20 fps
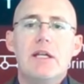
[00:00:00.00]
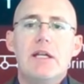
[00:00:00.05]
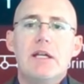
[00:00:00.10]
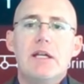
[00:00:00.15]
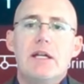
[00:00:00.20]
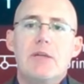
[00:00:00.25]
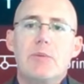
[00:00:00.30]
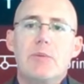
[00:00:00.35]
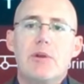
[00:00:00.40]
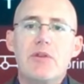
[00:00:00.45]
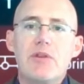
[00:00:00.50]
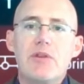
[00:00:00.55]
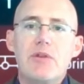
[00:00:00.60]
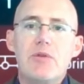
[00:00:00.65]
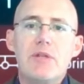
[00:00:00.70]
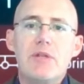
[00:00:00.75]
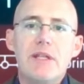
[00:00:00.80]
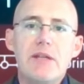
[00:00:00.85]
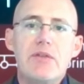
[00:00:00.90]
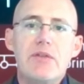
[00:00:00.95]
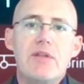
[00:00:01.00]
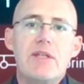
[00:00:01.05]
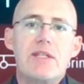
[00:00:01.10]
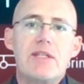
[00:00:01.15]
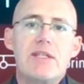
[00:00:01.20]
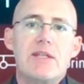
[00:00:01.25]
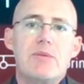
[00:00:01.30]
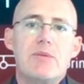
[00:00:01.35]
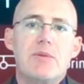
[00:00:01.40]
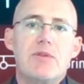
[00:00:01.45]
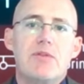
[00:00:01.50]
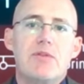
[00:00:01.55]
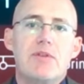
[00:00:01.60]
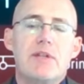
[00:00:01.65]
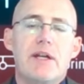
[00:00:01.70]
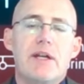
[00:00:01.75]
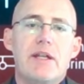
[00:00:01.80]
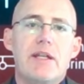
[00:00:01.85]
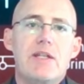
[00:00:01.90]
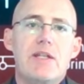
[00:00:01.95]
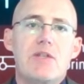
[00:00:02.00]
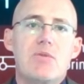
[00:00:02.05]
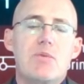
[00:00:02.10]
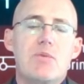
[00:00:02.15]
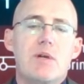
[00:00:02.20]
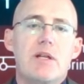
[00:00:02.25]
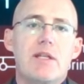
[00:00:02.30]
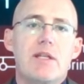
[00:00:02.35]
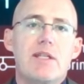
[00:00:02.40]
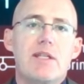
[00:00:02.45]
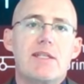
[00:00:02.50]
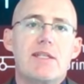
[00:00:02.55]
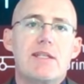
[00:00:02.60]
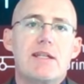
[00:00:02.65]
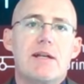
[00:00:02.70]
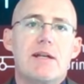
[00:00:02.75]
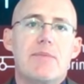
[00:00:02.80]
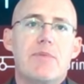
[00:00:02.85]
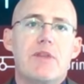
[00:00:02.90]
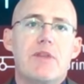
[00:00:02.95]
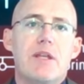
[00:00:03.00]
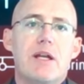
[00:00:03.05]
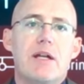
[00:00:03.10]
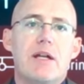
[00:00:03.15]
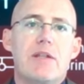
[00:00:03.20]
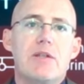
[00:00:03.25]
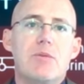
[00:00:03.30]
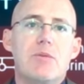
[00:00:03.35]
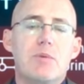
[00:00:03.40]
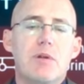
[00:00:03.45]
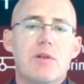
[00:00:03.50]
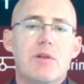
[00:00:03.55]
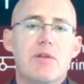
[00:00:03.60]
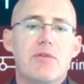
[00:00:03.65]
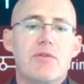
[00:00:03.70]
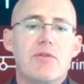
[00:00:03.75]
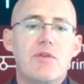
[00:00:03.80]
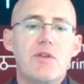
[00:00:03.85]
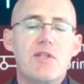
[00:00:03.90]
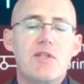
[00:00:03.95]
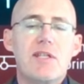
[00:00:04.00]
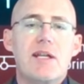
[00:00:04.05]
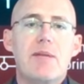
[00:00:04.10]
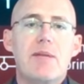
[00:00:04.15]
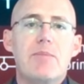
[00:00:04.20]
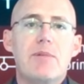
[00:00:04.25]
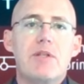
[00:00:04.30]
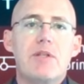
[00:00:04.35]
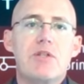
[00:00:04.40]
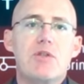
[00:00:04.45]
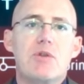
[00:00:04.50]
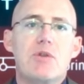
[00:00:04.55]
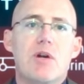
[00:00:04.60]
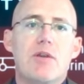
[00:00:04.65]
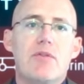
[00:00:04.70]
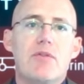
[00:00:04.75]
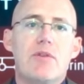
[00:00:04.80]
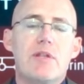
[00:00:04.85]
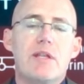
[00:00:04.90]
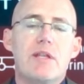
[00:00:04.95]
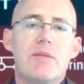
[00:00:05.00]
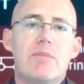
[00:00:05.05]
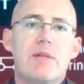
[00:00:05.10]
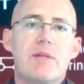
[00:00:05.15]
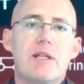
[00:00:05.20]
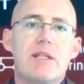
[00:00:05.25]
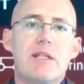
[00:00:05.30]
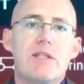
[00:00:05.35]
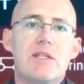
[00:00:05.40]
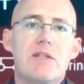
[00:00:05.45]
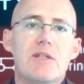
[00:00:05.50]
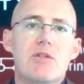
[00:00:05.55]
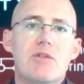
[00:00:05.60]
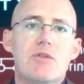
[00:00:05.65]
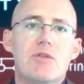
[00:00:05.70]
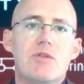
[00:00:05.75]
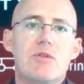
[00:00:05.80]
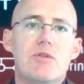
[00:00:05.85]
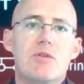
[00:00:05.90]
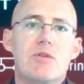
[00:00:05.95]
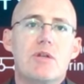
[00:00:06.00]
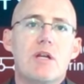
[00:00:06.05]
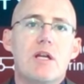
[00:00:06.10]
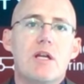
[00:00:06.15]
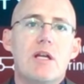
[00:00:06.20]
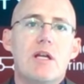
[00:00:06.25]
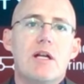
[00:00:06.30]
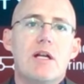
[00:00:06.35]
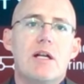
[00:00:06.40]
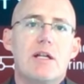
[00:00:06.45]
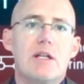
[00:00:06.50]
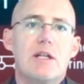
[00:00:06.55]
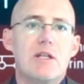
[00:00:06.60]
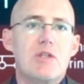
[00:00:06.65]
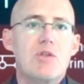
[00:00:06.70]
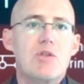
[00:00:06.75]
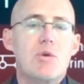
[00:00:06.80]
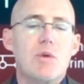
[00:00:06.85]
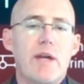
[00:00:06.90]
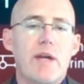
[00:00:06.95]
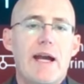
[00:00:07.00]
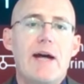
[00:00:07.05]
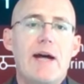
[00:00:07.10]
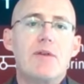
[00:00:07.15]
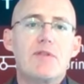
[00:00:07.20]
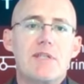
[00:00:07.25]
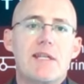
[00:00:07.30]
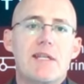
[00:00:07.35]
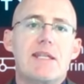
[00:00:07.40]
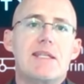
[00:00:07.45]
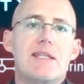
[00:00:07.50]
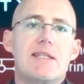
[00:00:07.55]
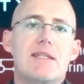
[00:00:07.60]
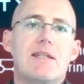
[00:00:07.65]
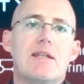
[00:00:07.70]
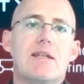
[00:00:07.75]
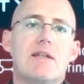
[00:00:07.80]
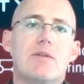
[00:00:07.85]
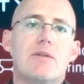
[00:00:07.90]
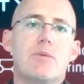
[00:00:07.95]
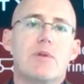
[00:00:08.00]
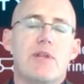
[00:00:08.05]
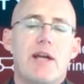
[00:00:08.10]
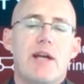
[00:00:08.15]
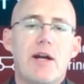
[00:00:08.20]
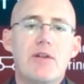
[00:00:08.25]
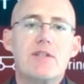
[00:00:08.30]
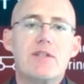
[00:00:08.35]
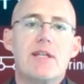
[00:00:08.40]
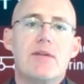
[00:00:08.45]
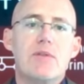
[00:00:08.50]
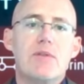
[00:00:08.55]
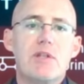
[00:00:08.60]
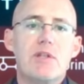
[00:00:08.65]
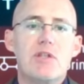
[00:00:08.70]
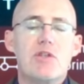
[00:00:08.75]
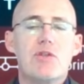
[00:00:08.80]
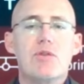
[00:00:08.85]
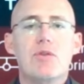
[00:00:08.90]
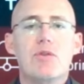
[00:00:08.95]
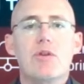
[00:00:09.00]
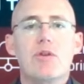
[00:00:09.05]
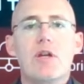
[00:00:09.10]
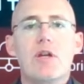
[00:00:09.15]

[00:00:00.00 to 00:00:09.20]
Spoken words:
And one of the unique things that we've done as well is I think we are the first company to offer the ability to do a talk out test without having to